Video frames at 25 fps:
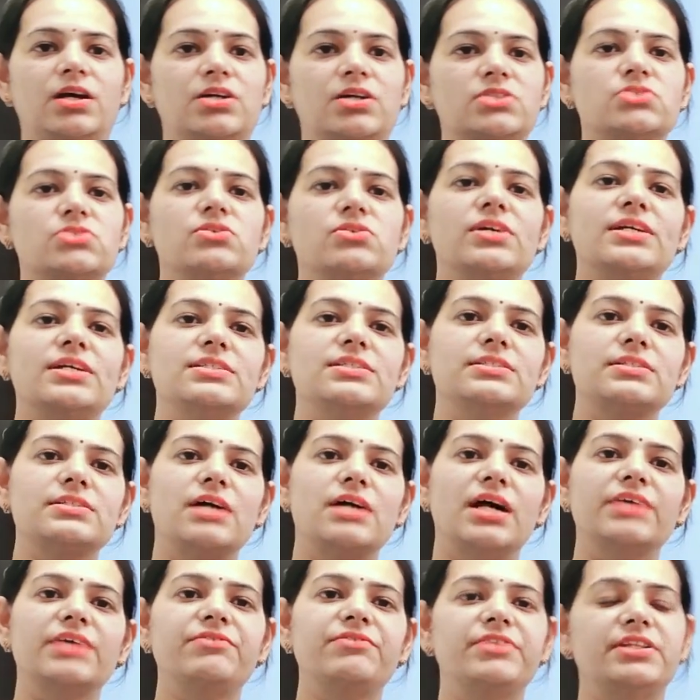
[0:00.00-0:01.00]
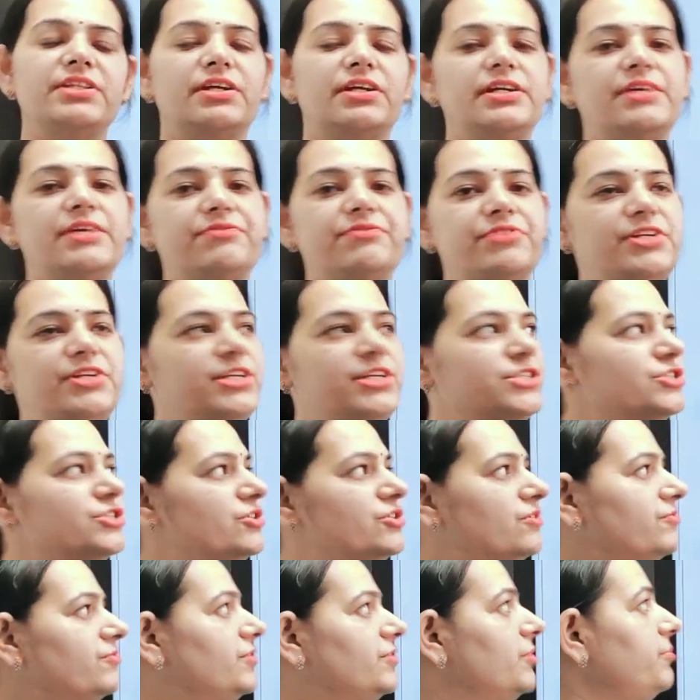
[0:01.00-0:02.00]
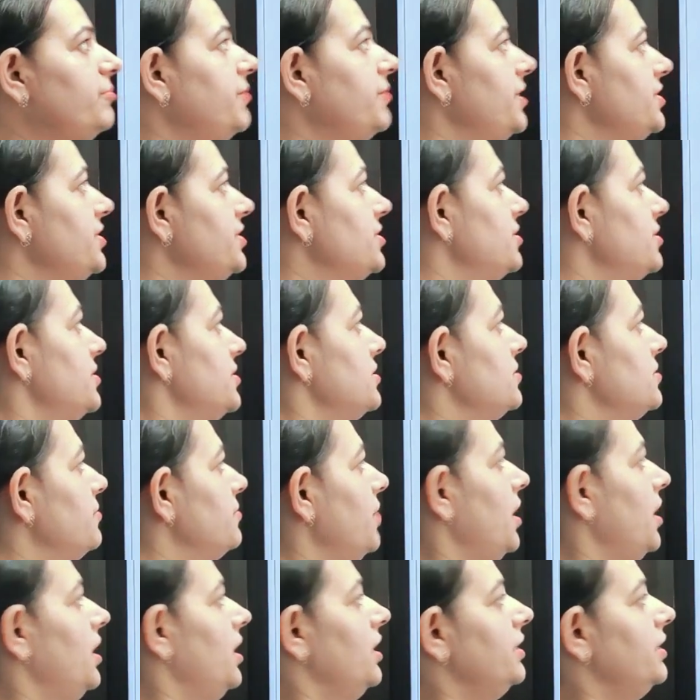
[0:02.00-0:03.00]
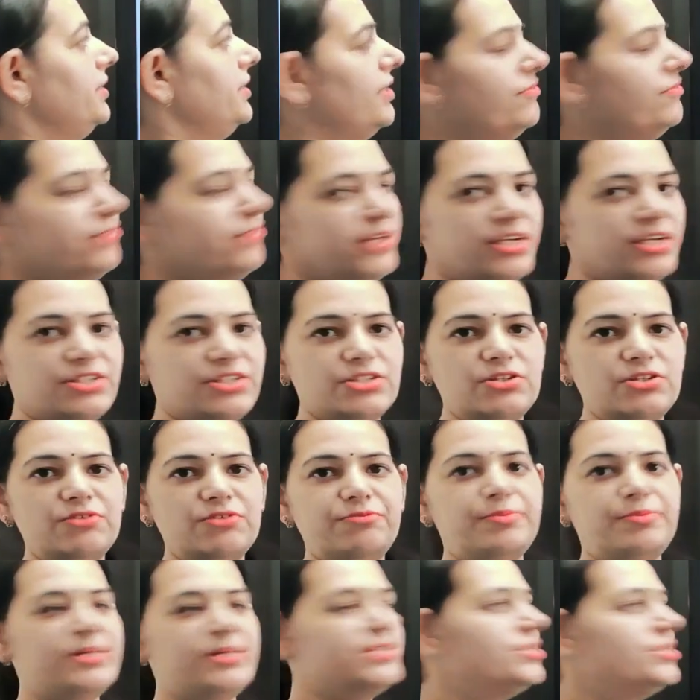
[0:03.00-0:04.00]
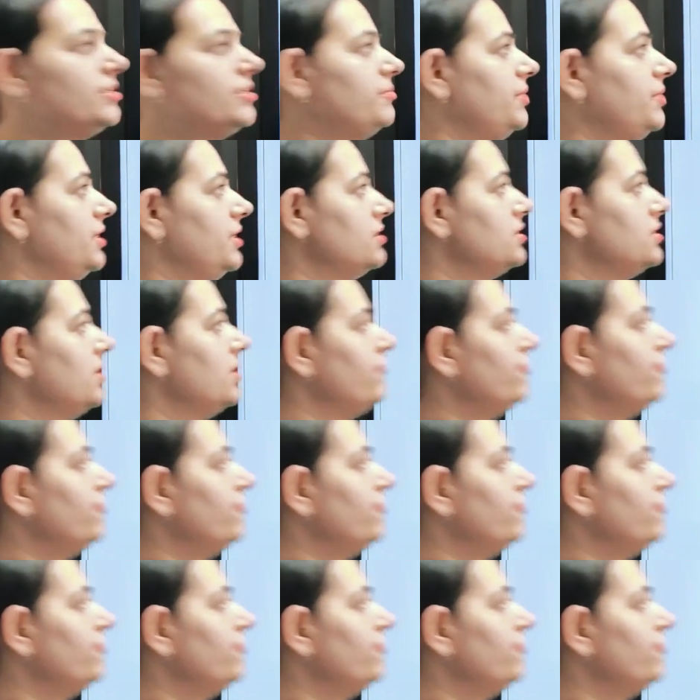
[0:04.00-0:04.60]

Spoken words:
So let's start with the definition of the pressures. Definition of pressure means the